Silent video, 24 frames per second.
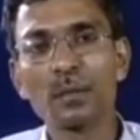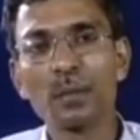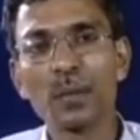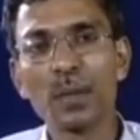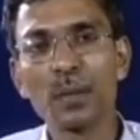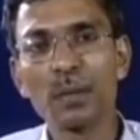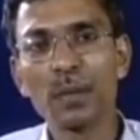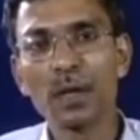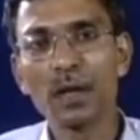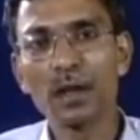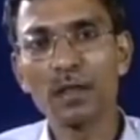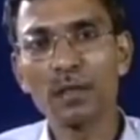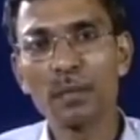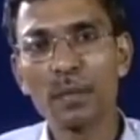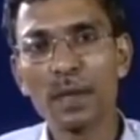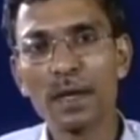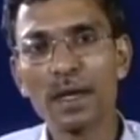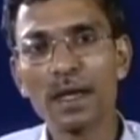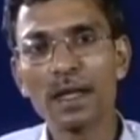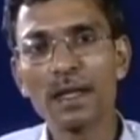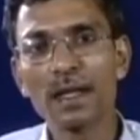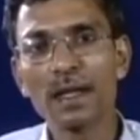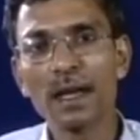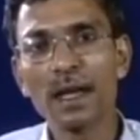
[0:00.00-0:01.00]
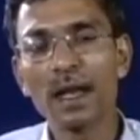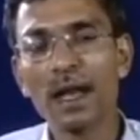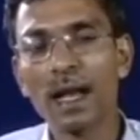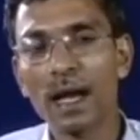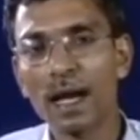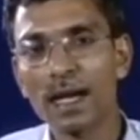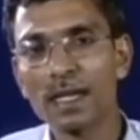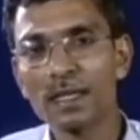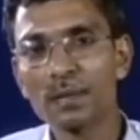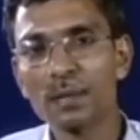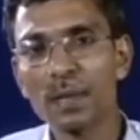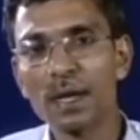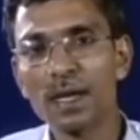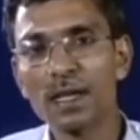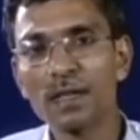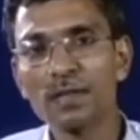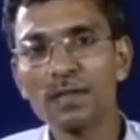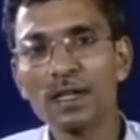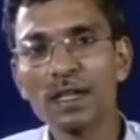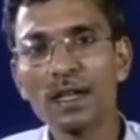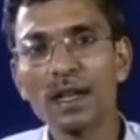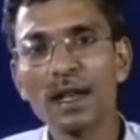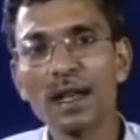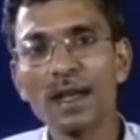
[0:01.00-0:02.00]
people are spending a large part of
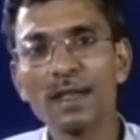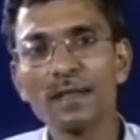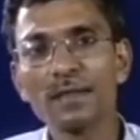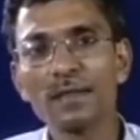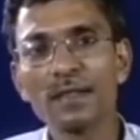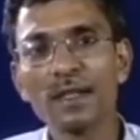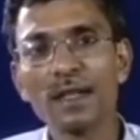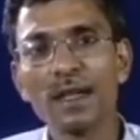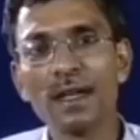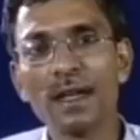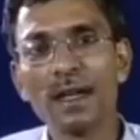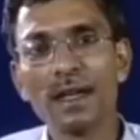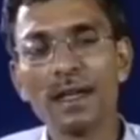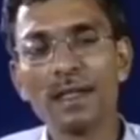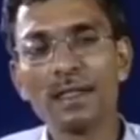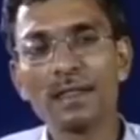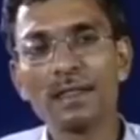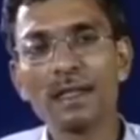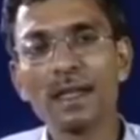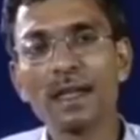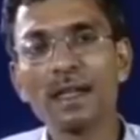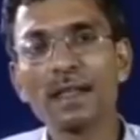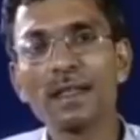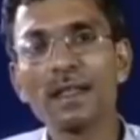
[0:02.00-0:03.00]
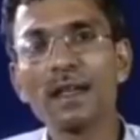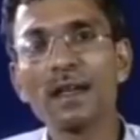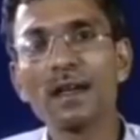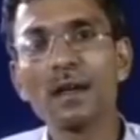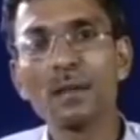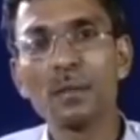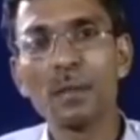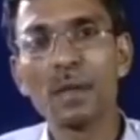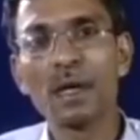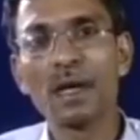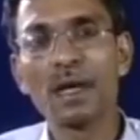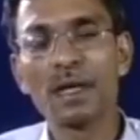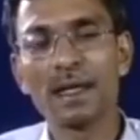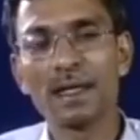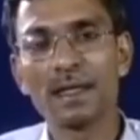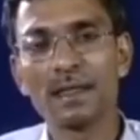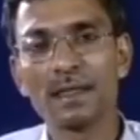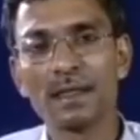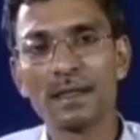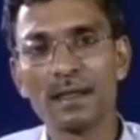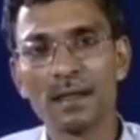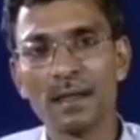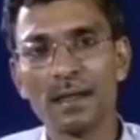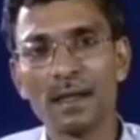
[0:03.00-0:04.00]
their lives inside the buildings.
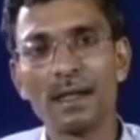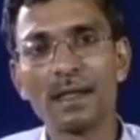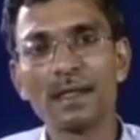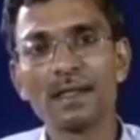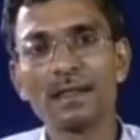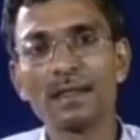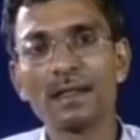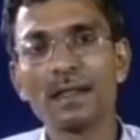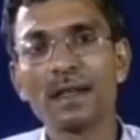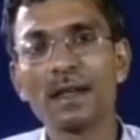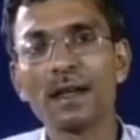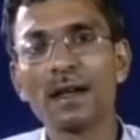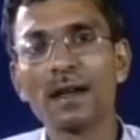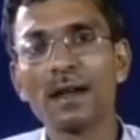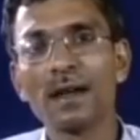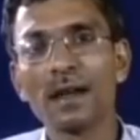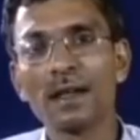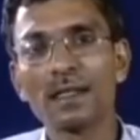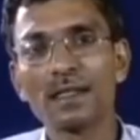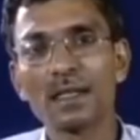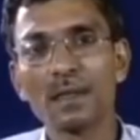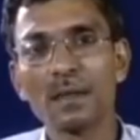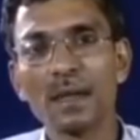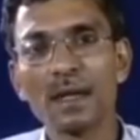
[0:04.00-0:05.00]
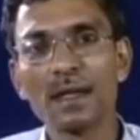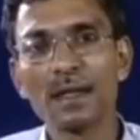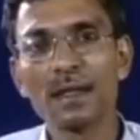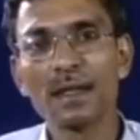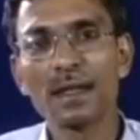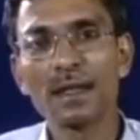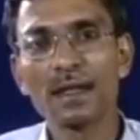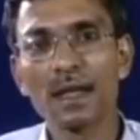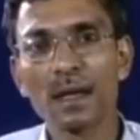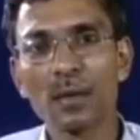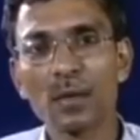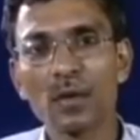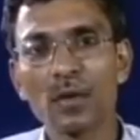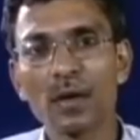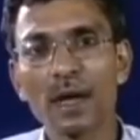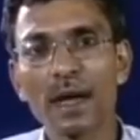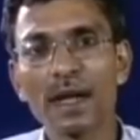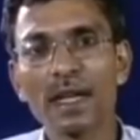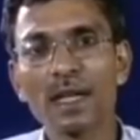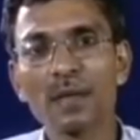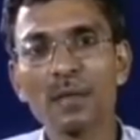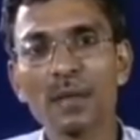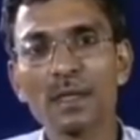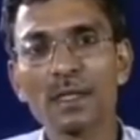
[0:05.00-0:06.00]
It is estimated that about
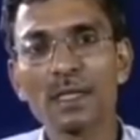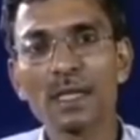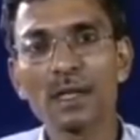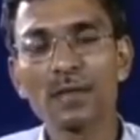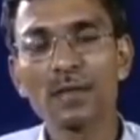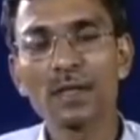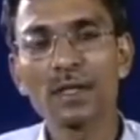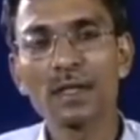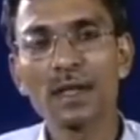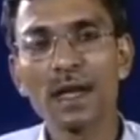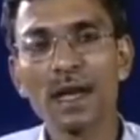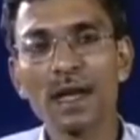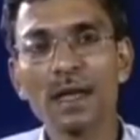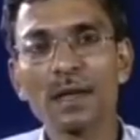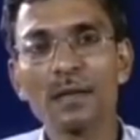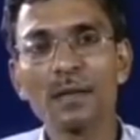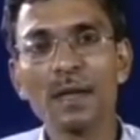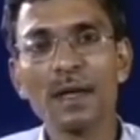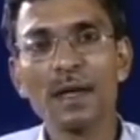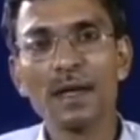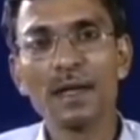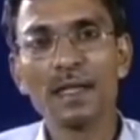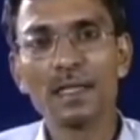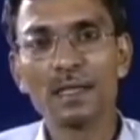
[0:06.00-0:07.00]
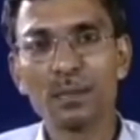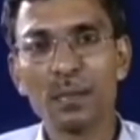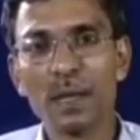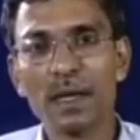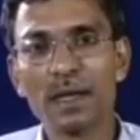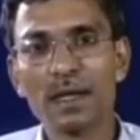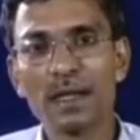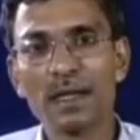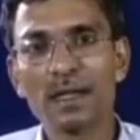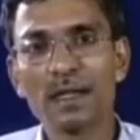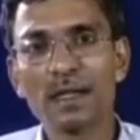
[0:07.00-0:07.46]
80% of the time is spent